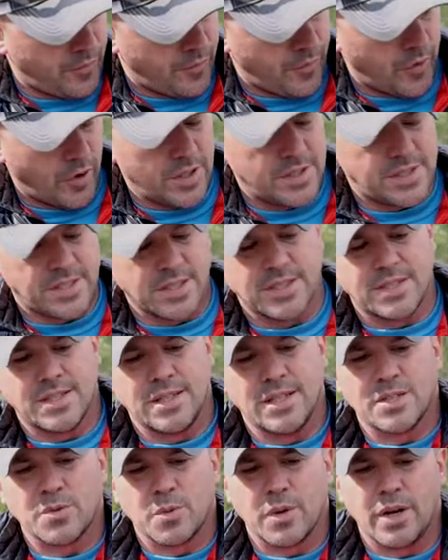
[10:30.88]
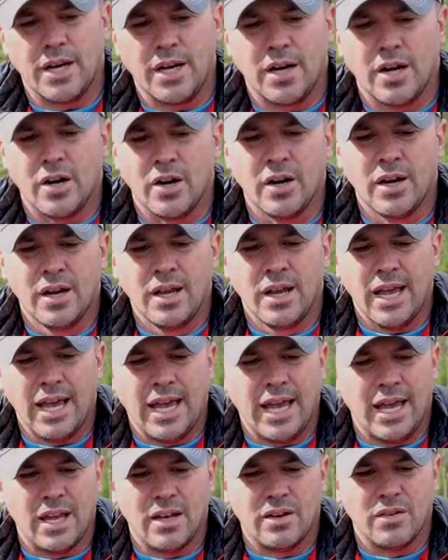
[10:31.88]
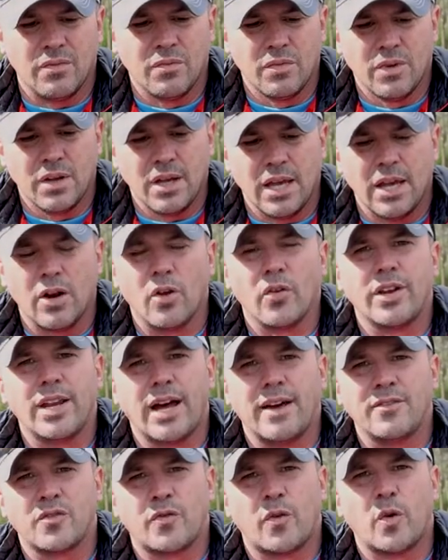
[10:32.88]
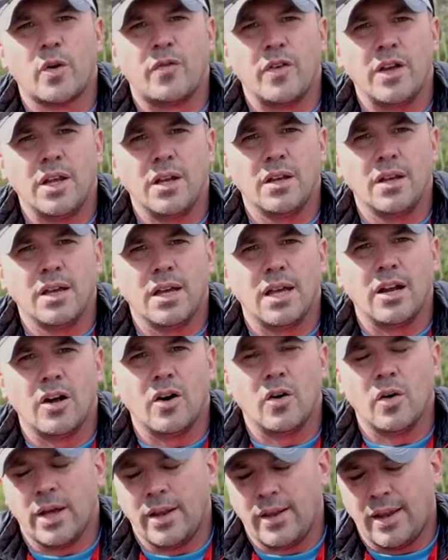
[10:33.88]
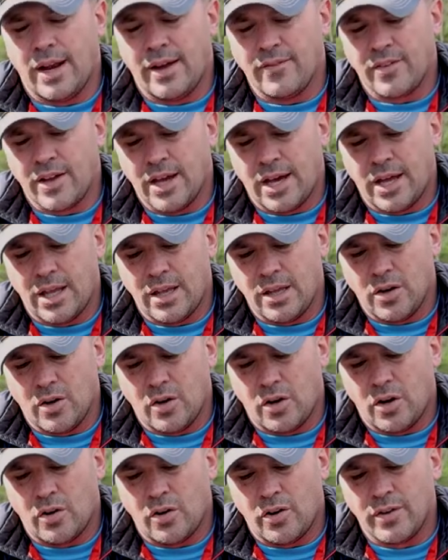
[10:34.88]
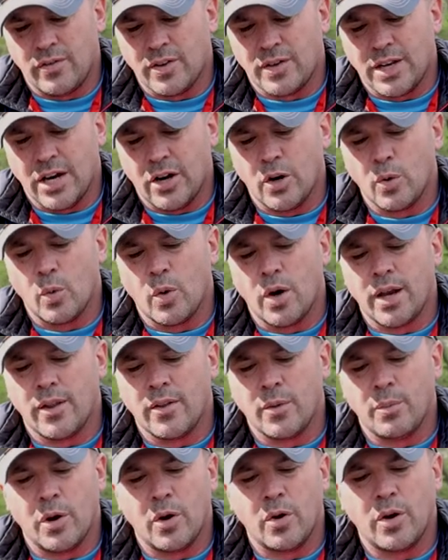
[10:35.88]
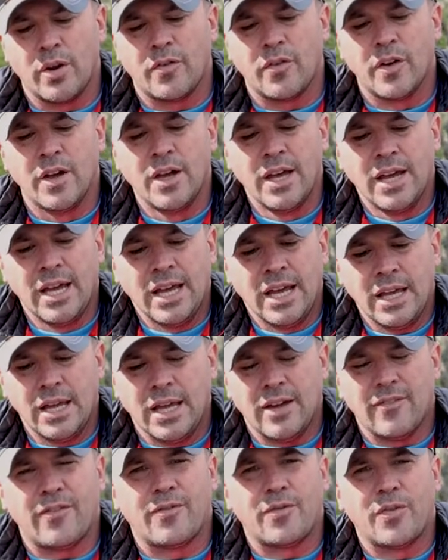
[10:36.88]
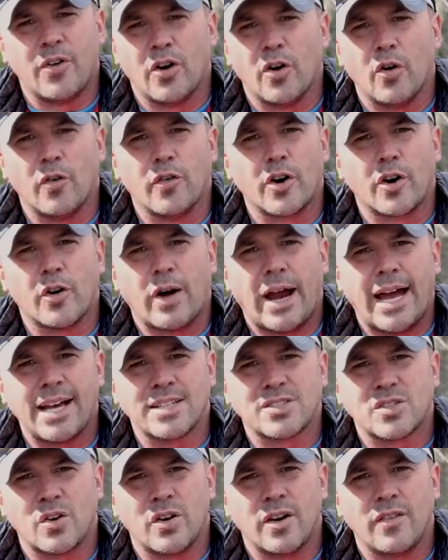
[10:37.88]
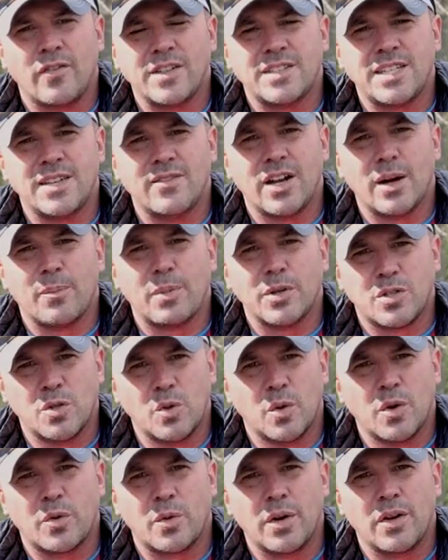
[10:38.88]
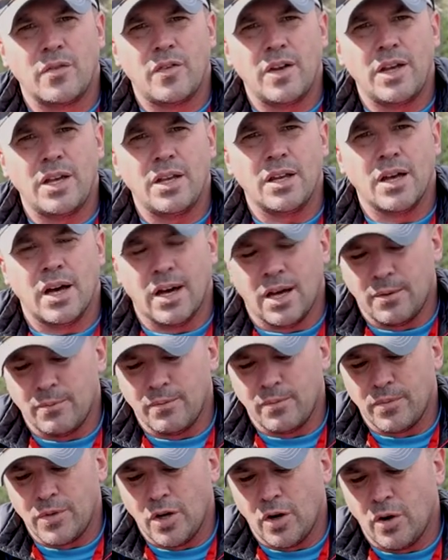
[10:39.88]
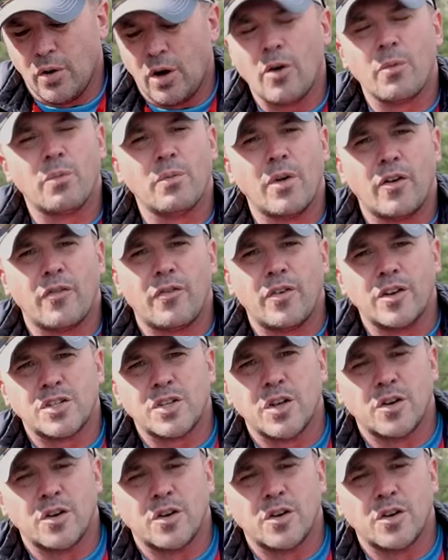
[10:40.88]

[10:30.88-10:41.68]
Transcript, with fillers: for instance, this one here, and it only dives four feet, you know, and then I've got, you know, I'll even carry one in the boat if, if they're over grass or if it's even up in two or three feet, um, you know, I'll, I'll fish